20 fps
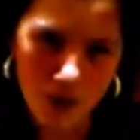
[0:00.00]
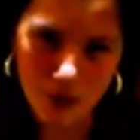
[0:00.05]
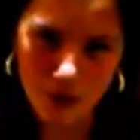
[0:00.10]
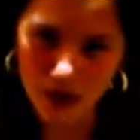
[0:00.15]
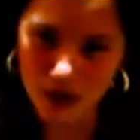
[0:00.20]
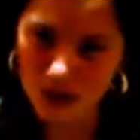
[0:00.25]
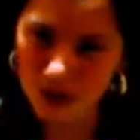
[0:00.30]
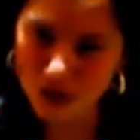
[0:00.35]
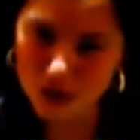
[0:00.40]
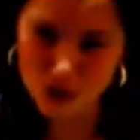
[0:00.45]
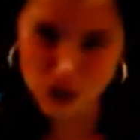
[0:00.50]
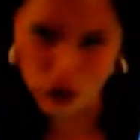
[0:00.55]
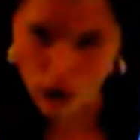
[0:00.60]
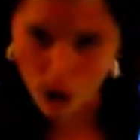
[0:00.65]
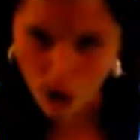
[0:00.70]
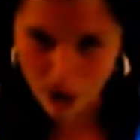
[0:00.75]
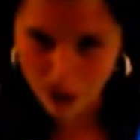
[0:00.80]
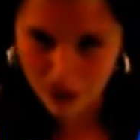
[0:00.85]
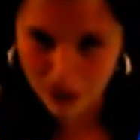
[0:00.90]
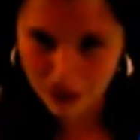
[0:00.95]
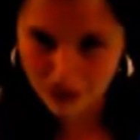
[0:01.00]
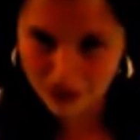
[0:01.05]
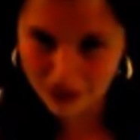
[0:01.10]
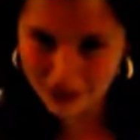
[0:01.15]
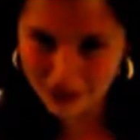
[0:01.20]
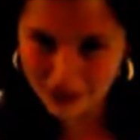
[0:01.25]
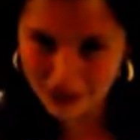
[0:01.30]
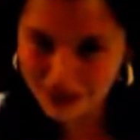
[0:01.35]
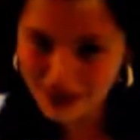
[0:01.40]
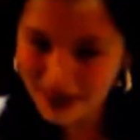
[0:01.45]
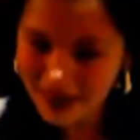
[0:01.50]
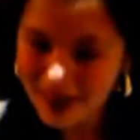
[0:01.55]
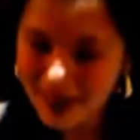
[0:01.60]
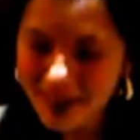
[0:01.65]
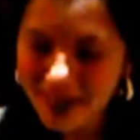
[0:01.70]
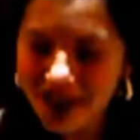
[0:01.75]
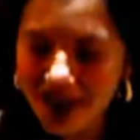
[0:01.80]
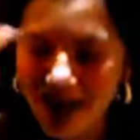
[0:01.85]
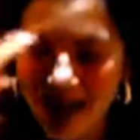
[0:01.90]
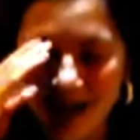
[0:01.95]
begins to talk.
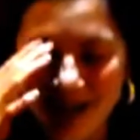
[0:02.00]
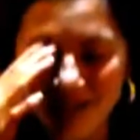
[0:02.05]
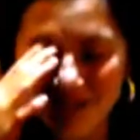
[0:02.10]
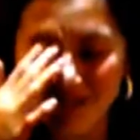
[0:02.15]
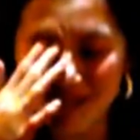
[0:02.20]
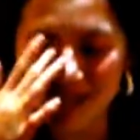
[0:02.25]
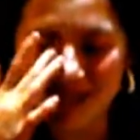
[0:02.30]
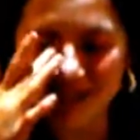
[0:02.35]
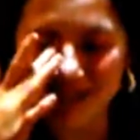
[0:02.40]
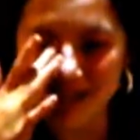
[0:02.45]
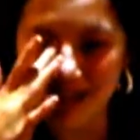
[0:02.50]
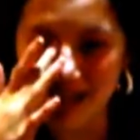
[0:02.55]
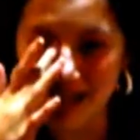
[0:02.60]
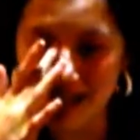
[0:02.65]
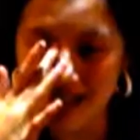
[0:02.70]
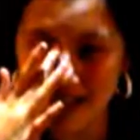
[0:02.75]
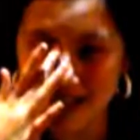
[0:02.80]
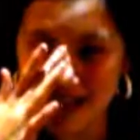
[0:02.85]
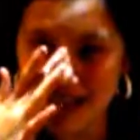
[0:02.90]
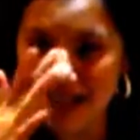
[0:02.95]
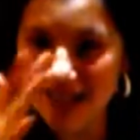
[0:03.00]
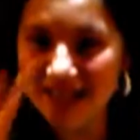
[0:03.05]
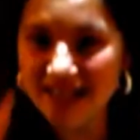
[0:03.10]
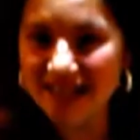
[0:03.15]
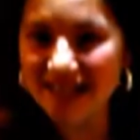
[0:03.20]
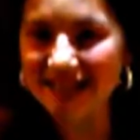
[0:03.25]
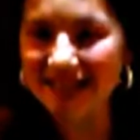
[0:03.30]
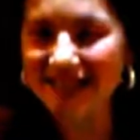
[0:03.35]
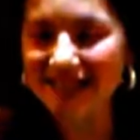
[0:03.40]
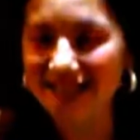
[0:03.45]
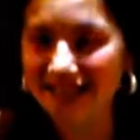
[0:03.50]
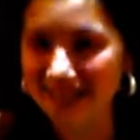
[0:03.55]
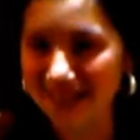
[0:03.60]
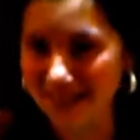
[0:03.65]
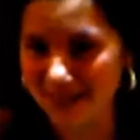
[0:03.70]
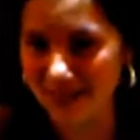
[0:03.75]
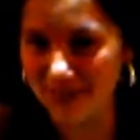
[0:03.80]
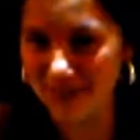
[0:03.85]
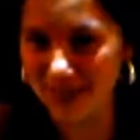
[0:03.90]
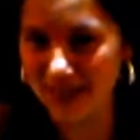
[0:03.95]
I mean, like, this is
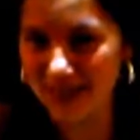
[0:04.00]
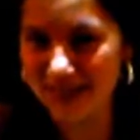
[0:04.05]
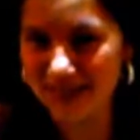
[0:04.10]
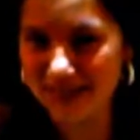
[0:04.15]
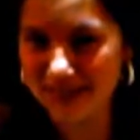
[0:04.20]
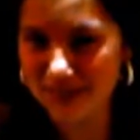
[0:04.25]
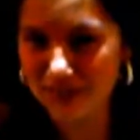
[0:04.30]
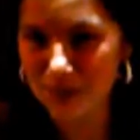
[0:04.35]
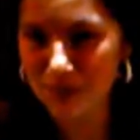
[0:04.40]
hilarious.